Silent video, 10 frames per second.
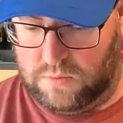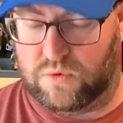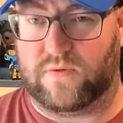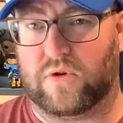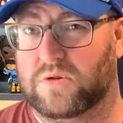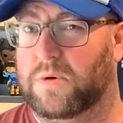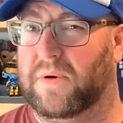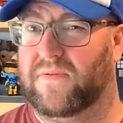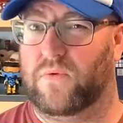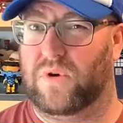would have cost me
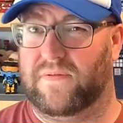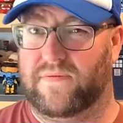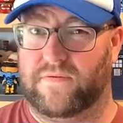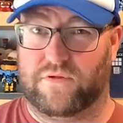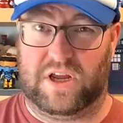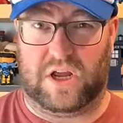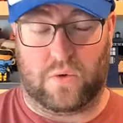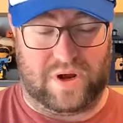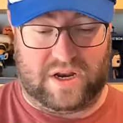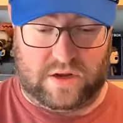about 43
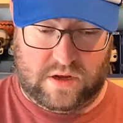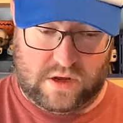quid